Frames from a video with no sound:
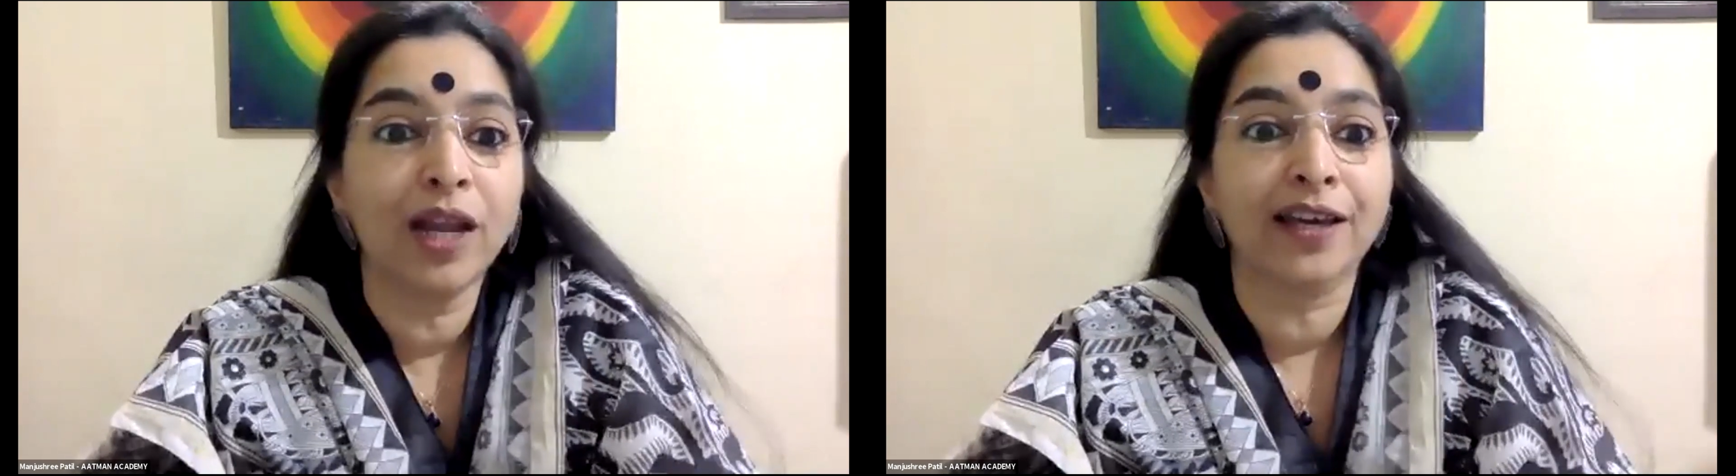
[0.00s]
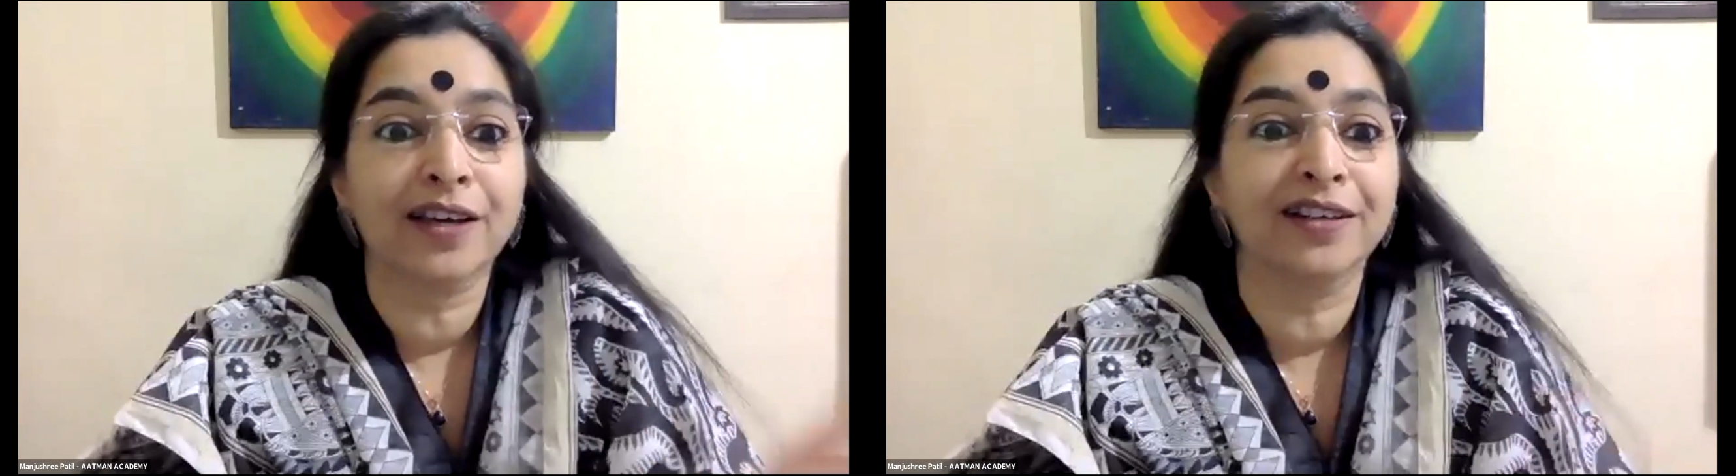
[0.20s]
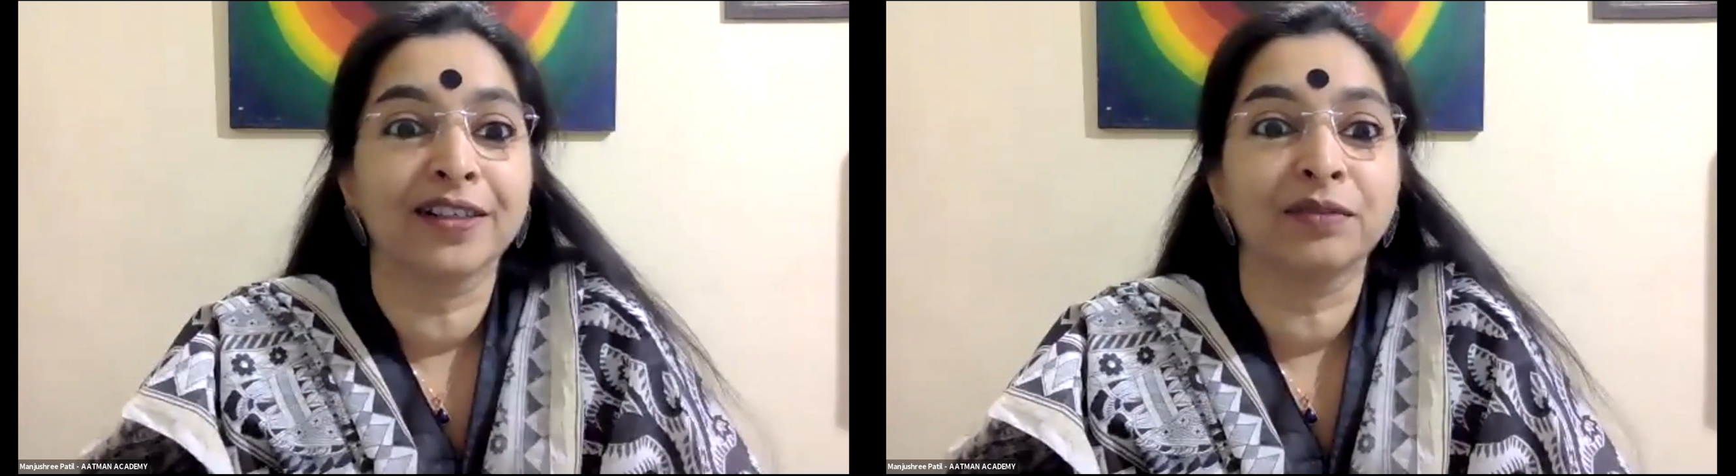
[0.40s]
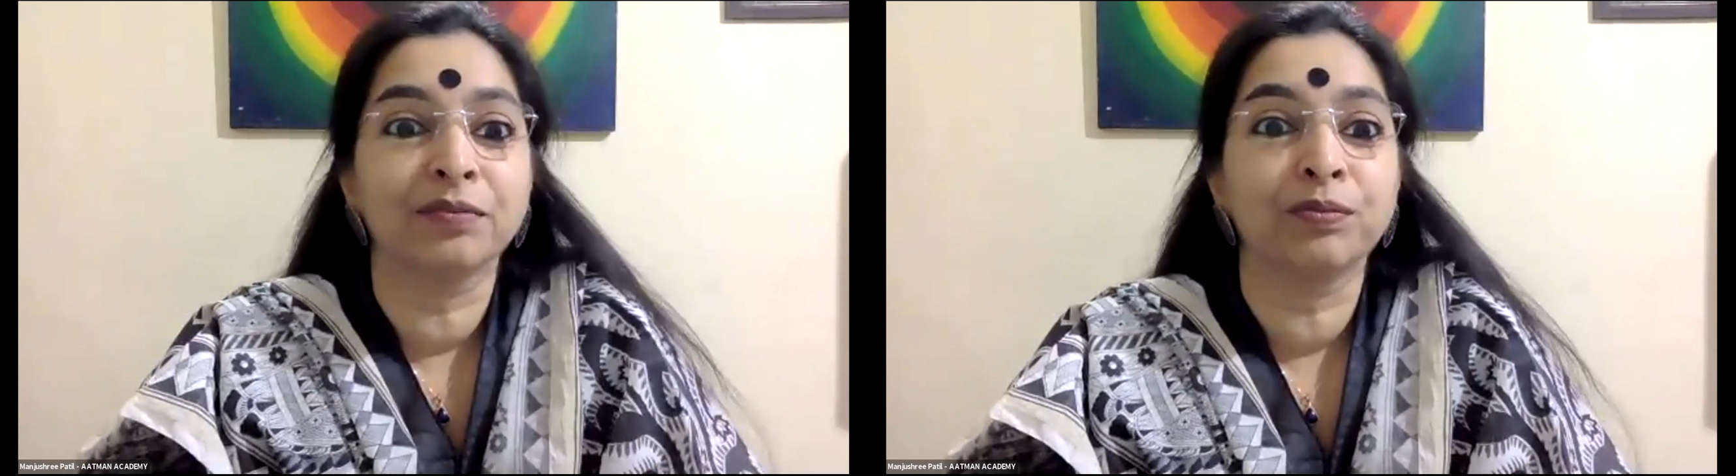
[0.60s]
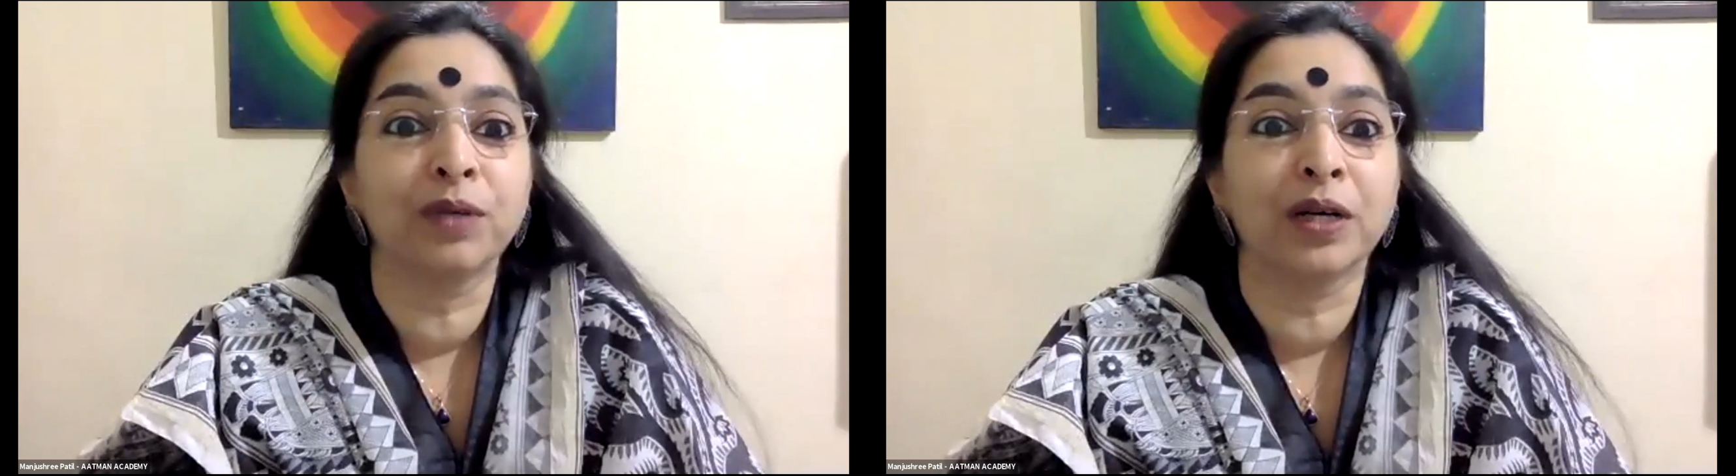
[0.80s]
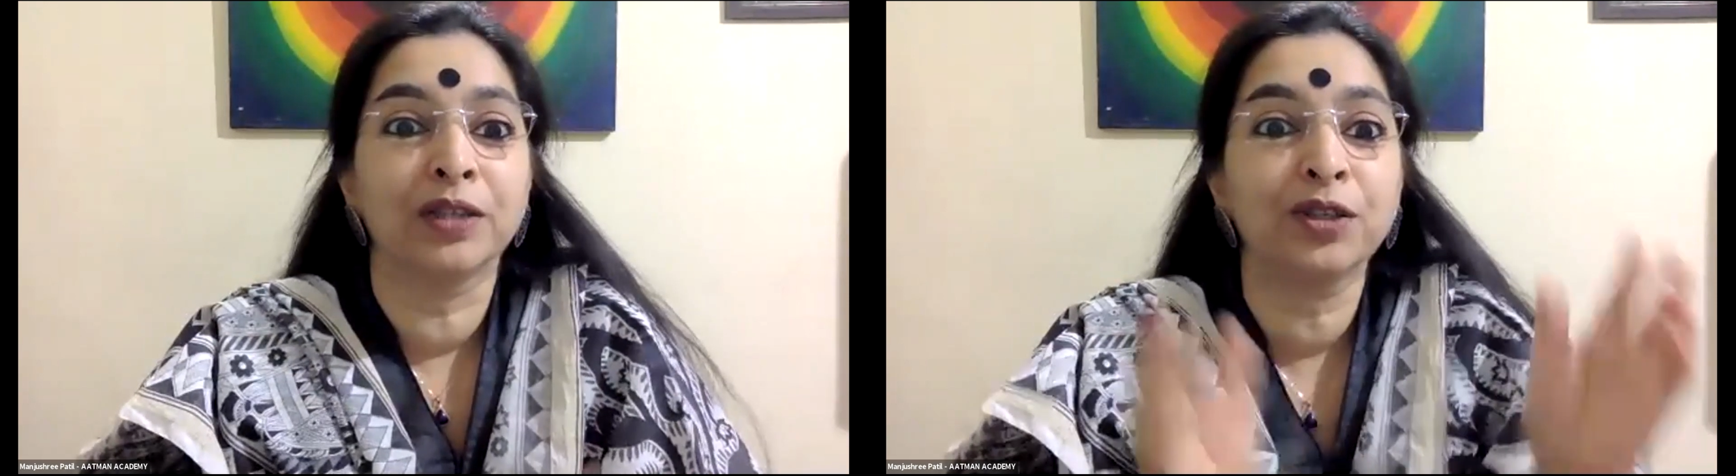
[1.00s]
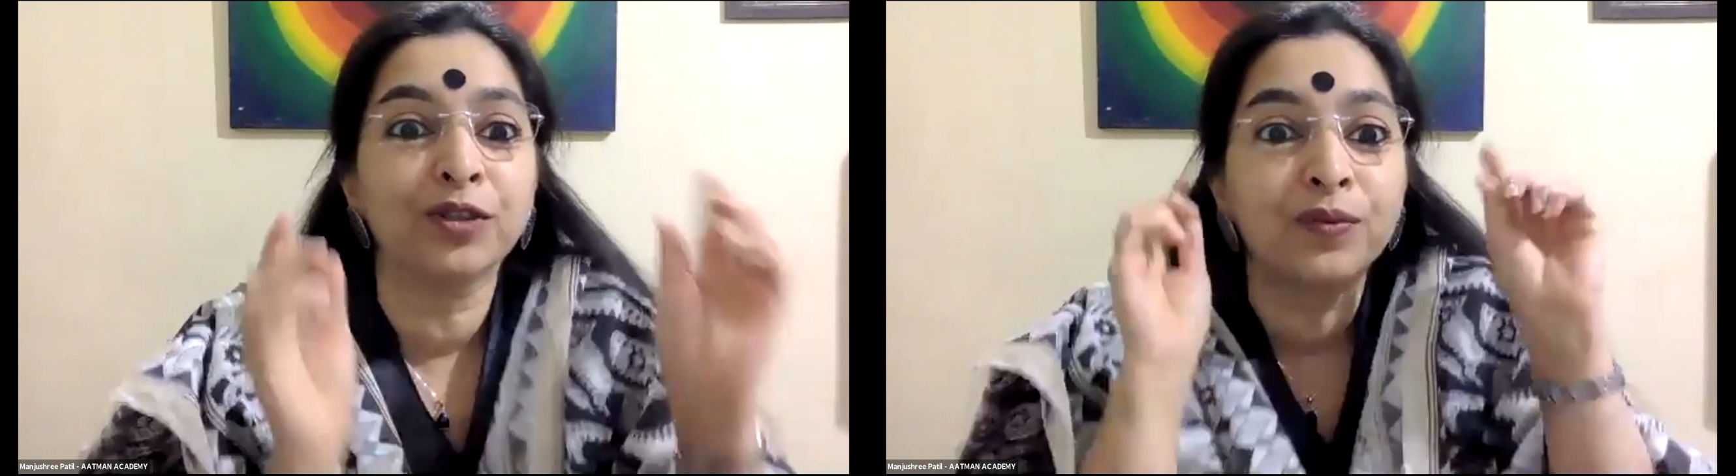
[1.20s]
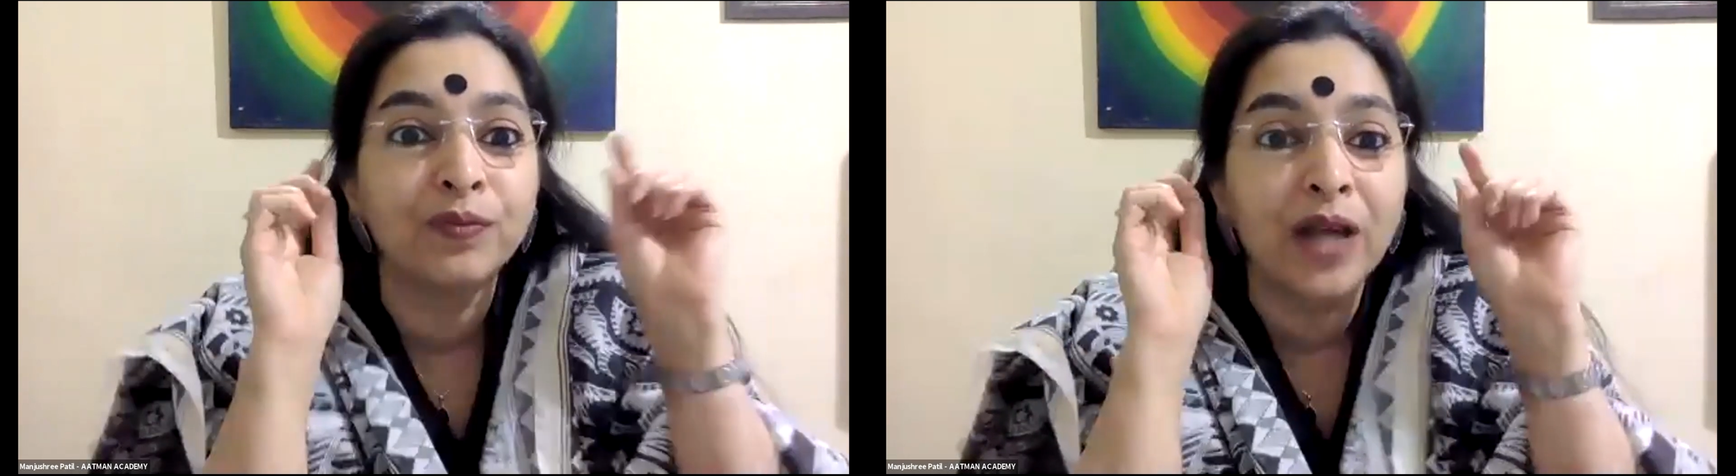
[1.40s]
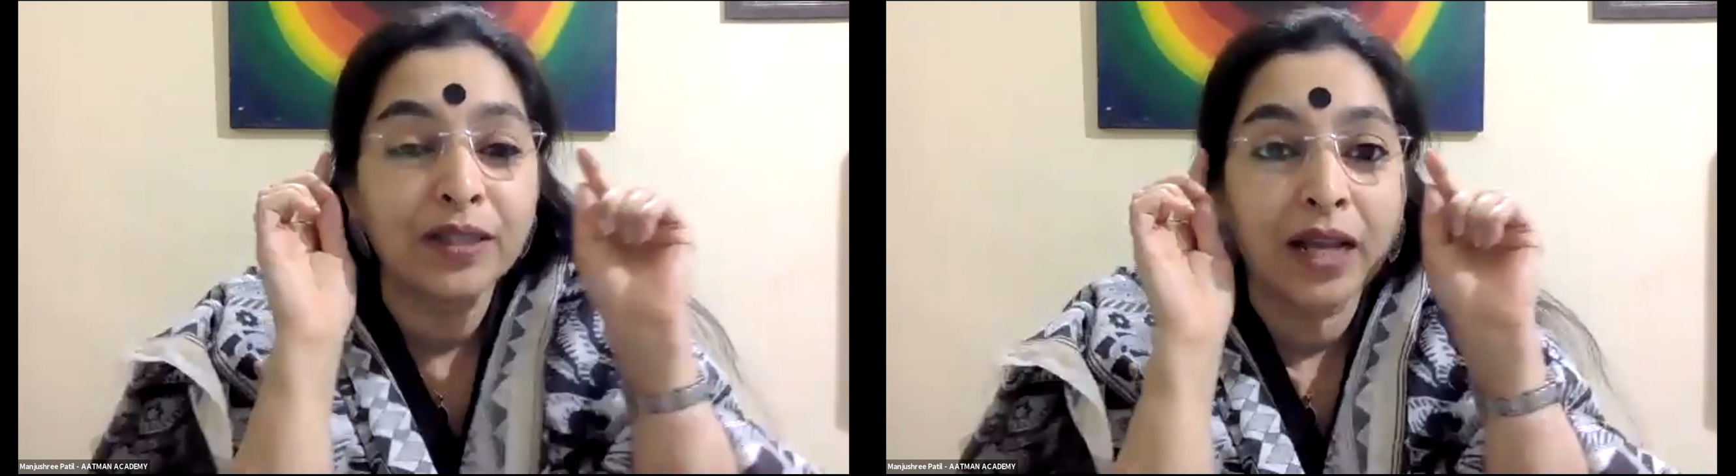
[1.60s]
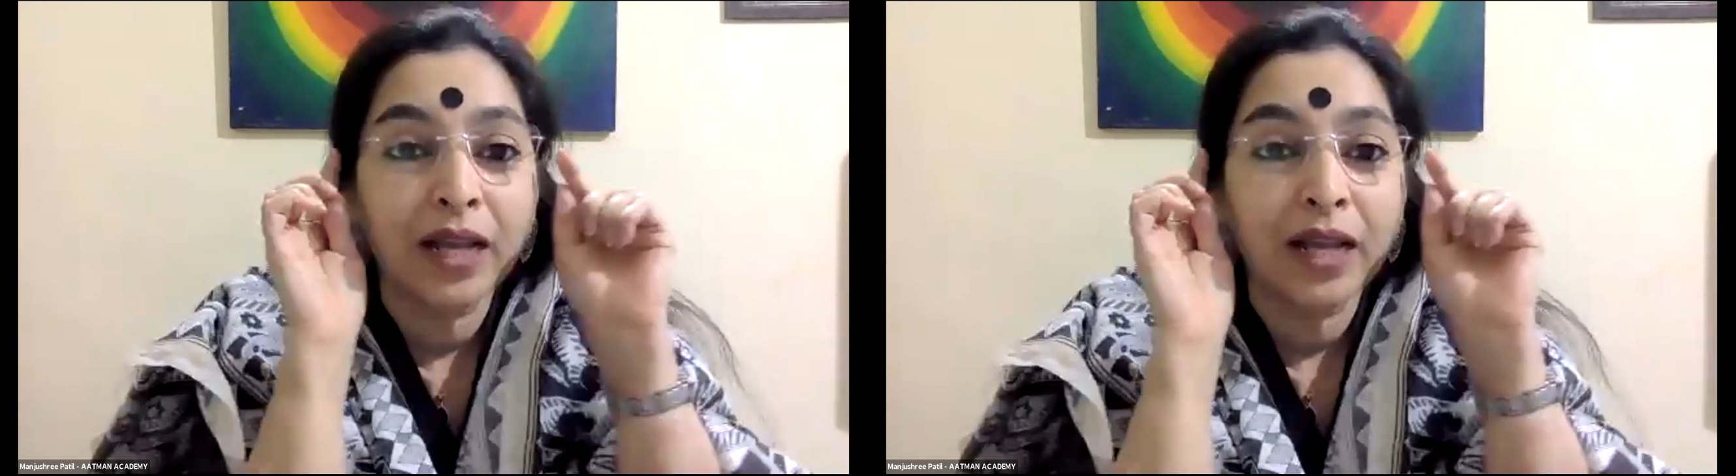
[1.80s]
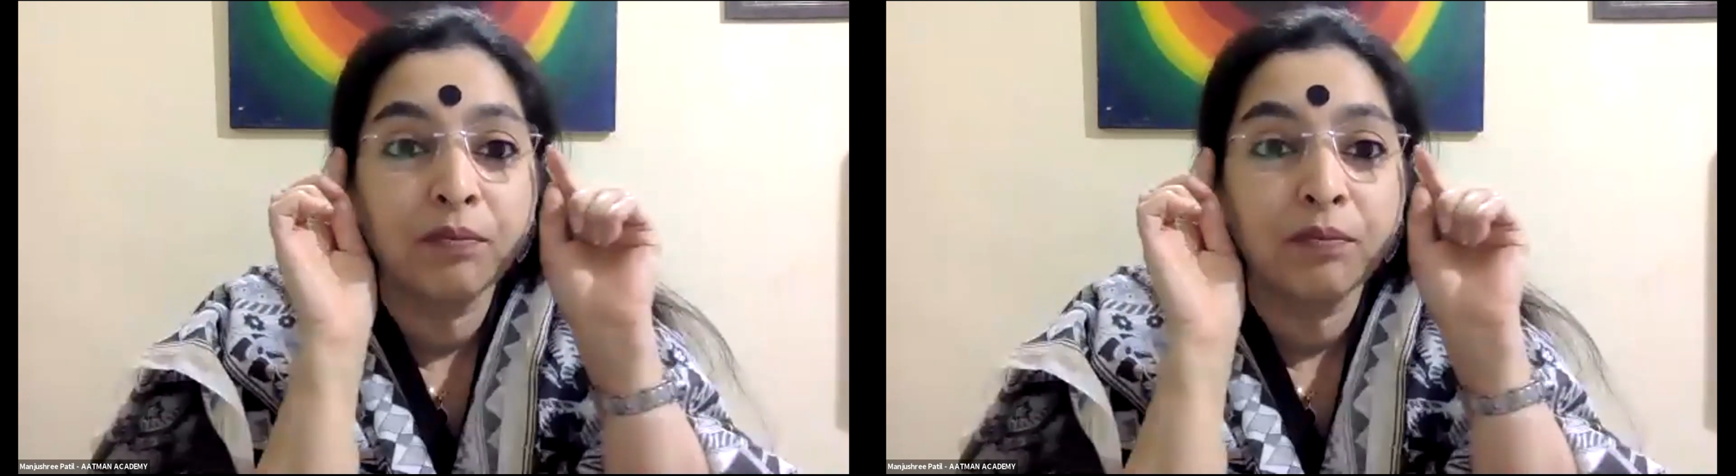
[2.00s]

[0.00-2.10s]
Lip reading: like that